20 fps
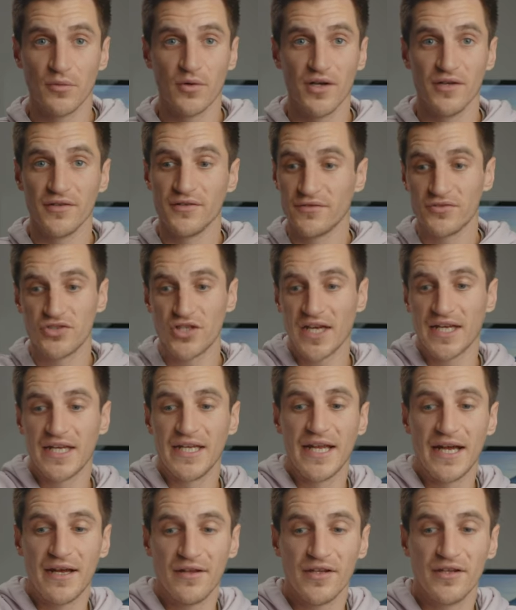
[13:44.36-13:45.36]
worth
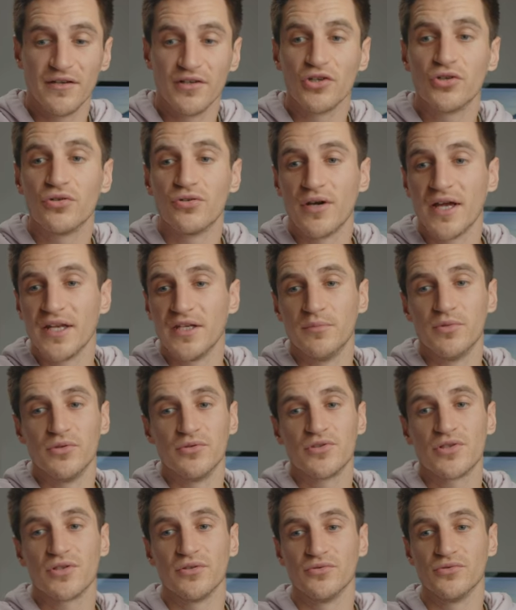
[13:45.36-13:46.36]
checking out. They're
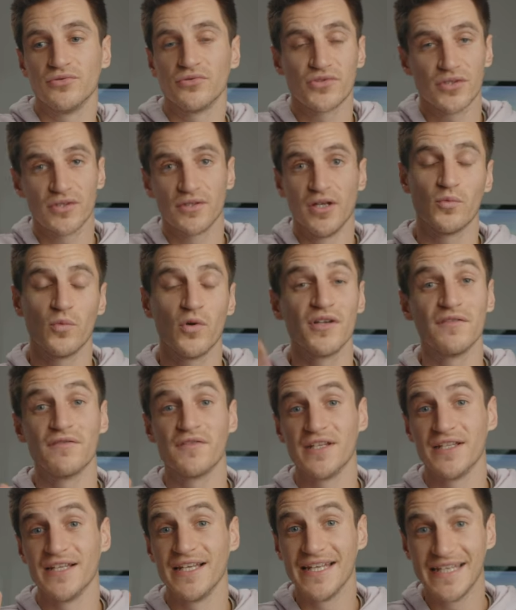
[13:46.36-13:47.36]
incredible tools. One of
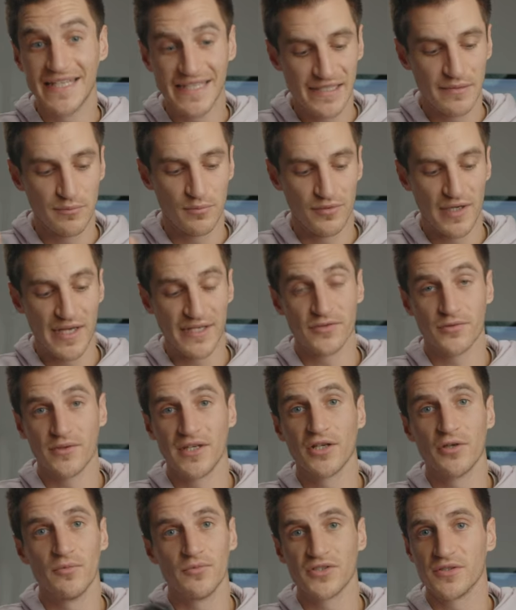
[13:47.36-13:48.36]
the leading brands when
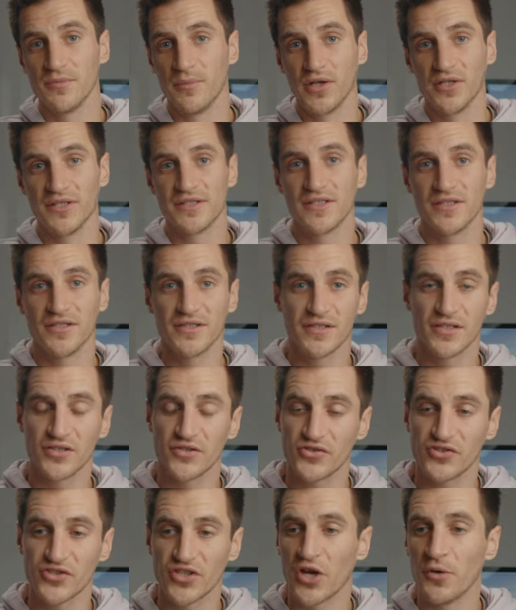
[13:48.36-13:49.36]
it comes to monitors.
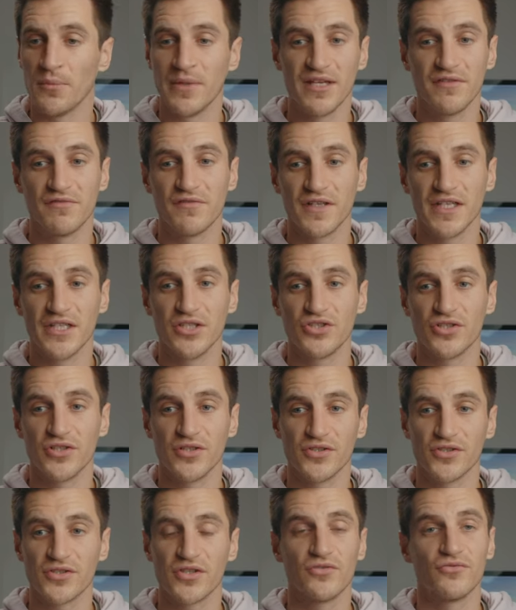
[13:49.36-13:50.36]
So many
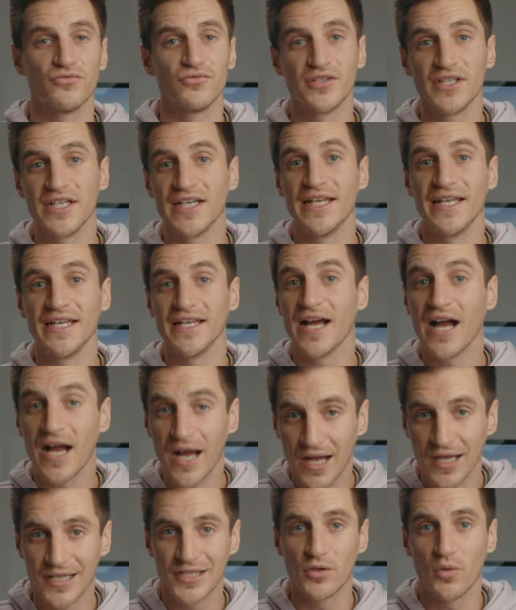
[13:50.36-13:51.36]
features, really
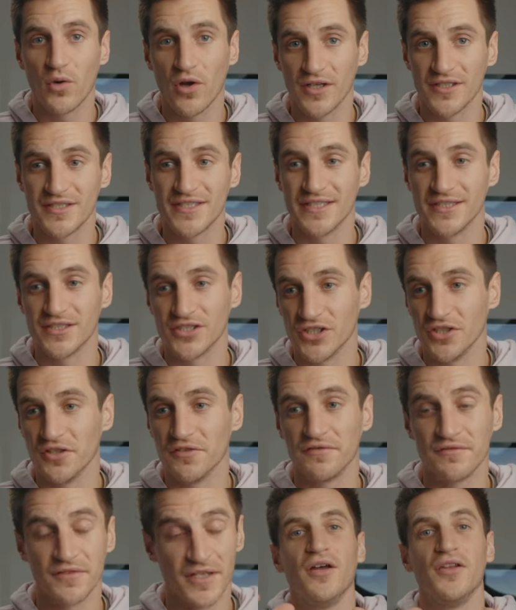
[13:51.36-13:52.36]
high quality
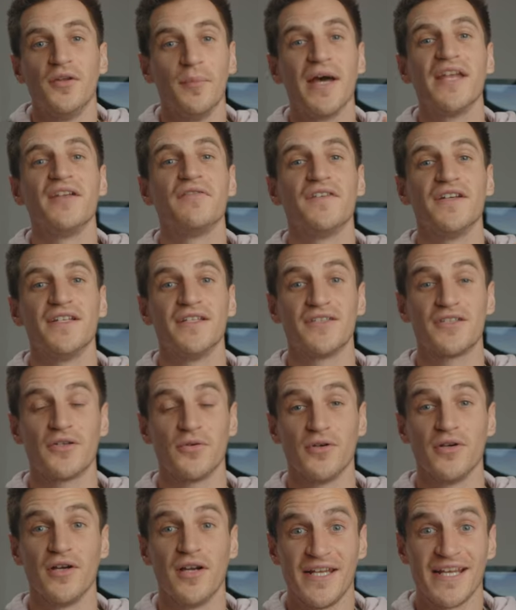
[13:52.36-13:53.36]
stuff. And the benefit
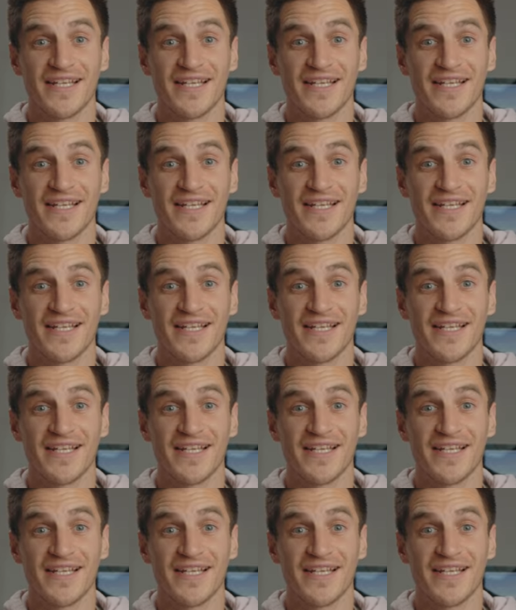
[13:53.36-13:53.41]
to an